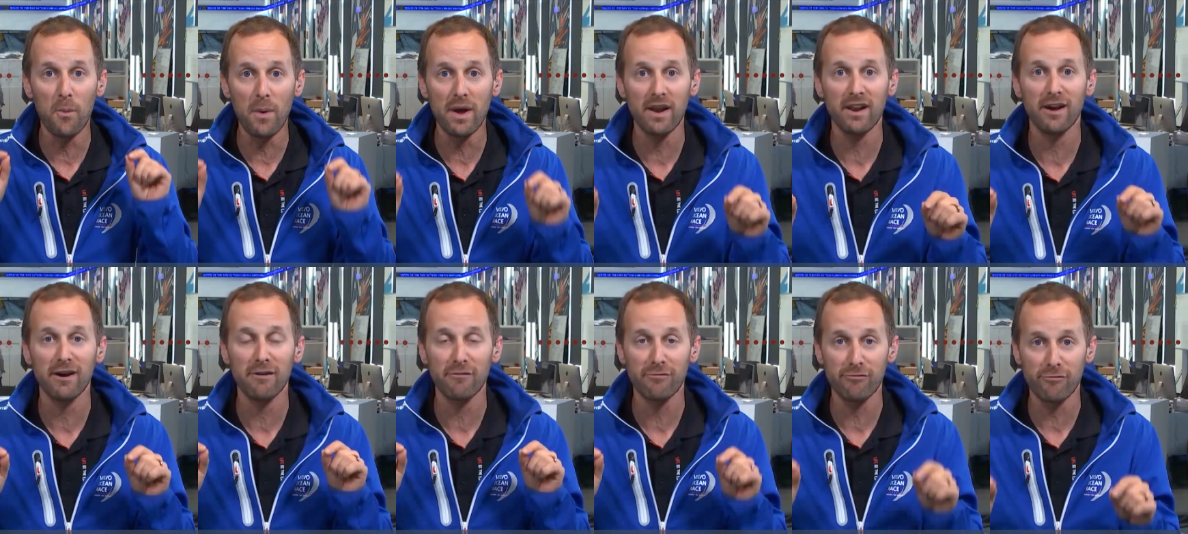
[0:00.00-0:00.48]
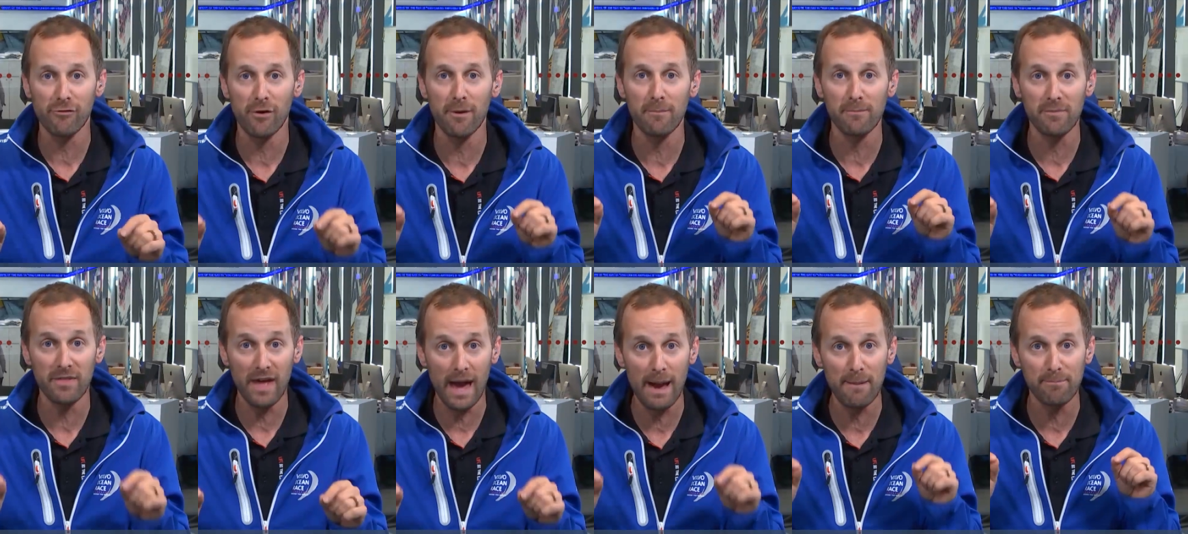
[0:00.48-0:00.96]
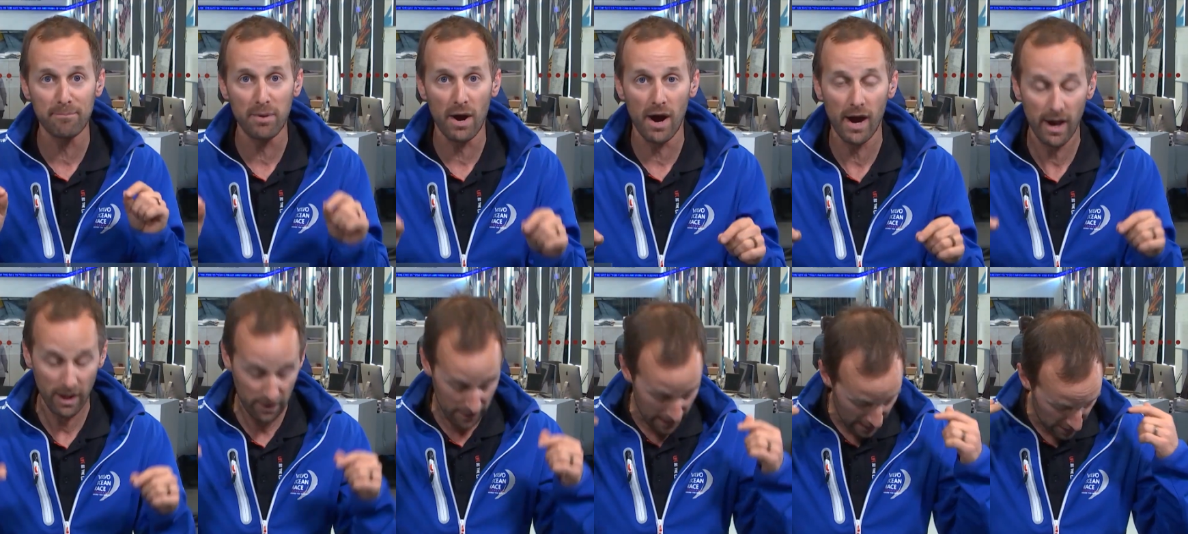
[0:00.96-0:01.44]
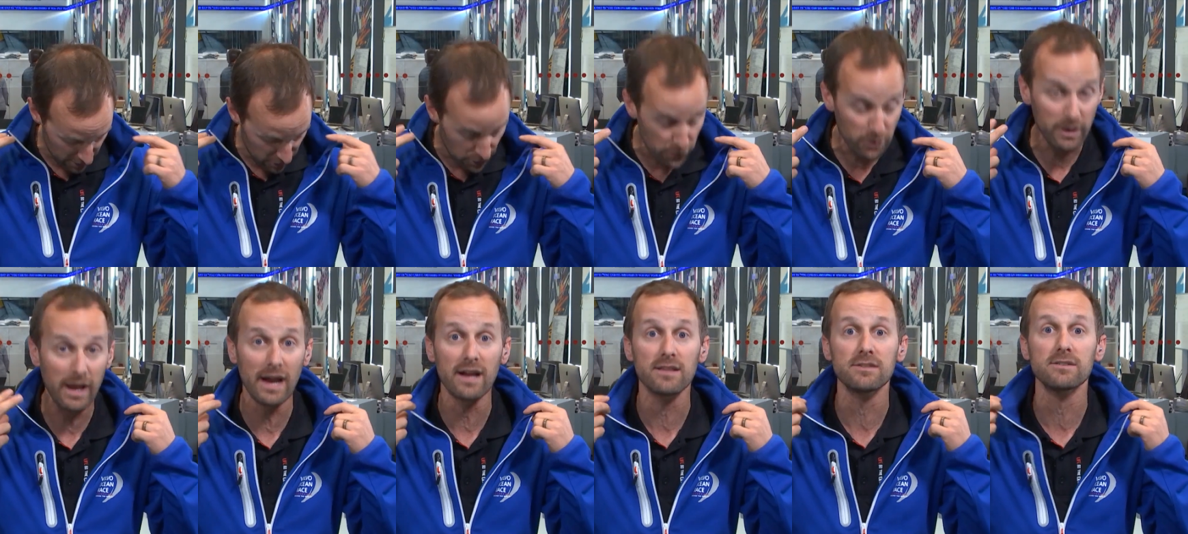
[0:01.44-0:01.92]
a winner from that pile,
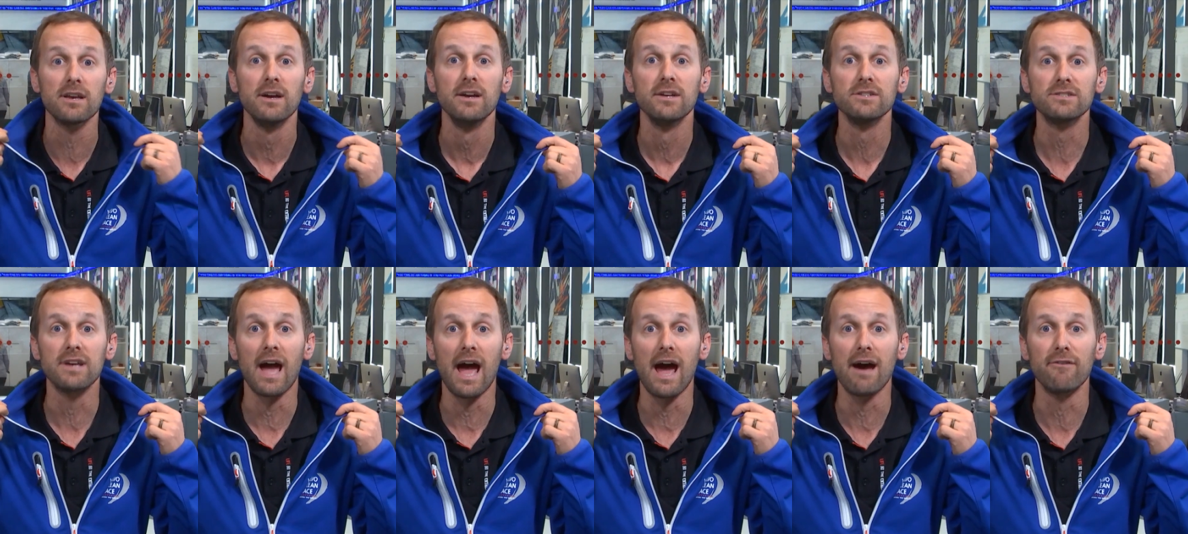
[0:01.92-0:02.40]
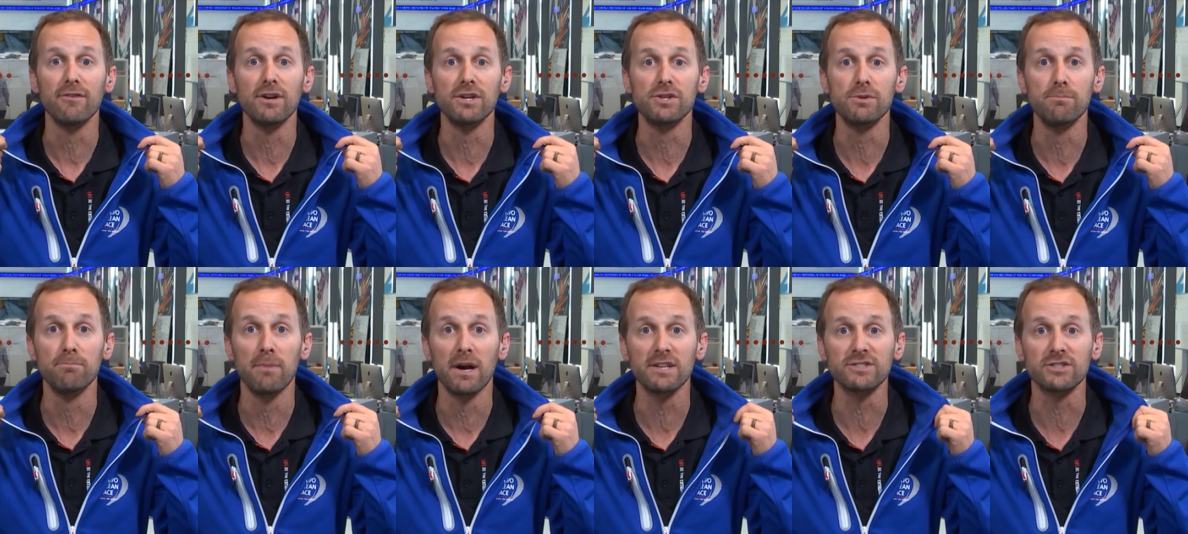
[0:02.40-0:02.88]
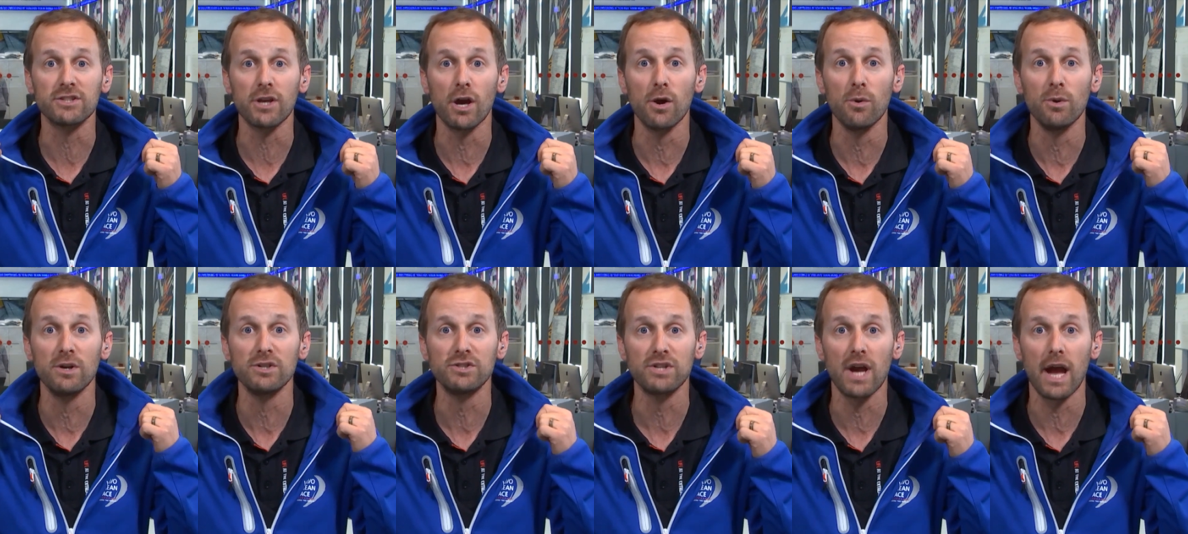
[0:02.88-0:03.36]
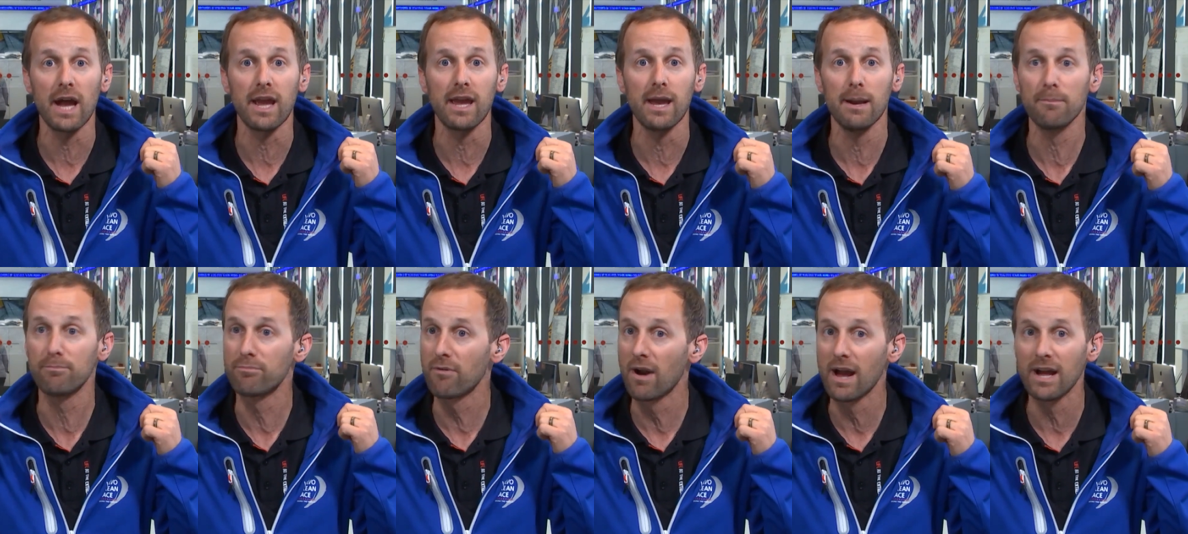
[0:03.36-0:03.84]
and you get to have a Musto
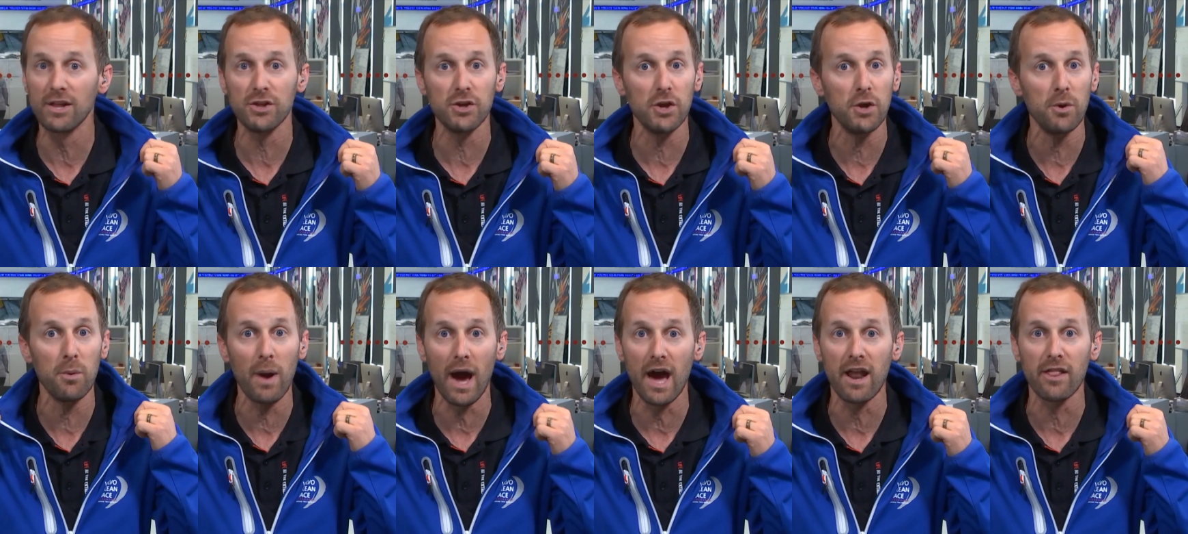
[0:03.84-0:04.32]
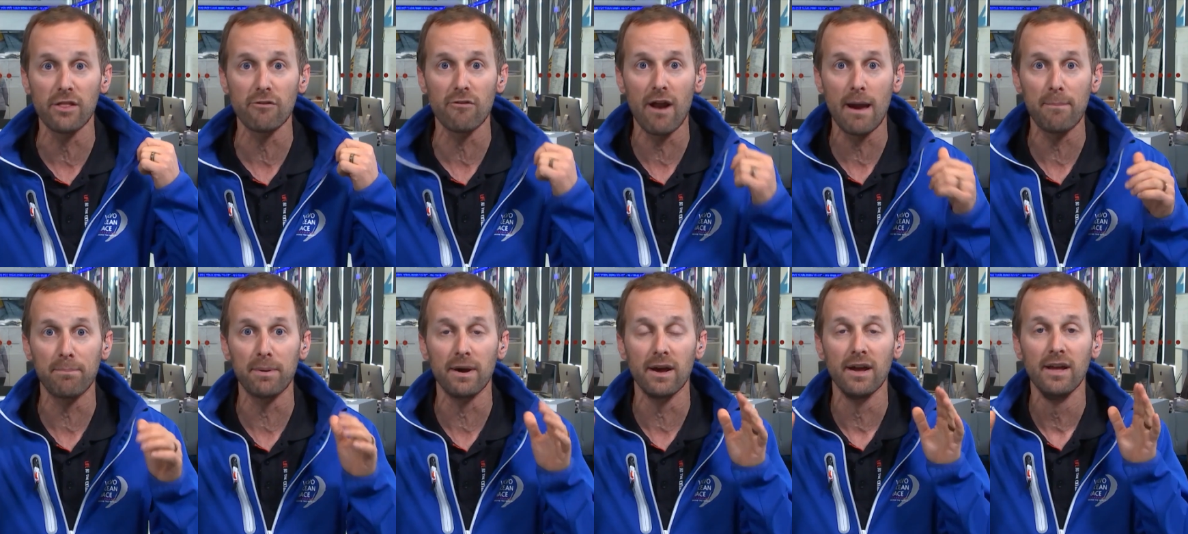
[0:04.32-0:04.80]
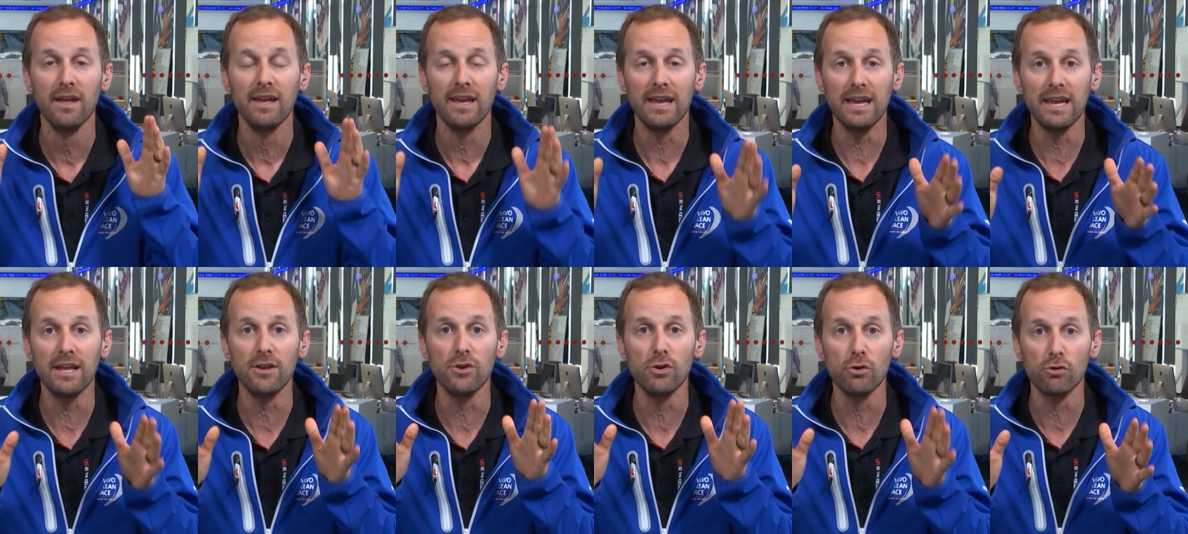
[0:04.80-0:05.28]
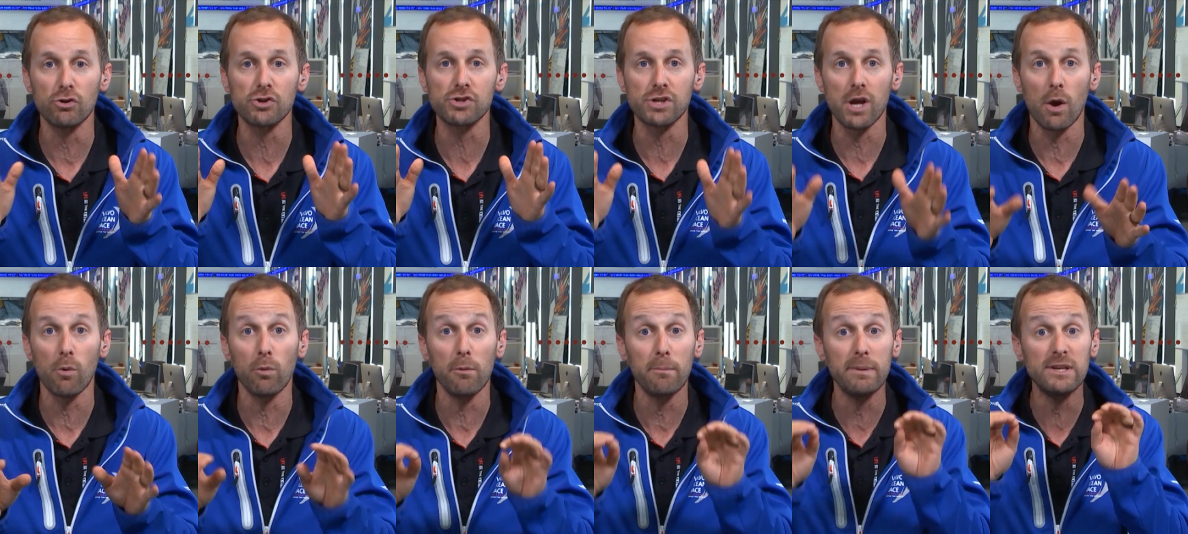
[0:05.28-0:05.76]
jacket, brand new, out of the wrapper, in your show.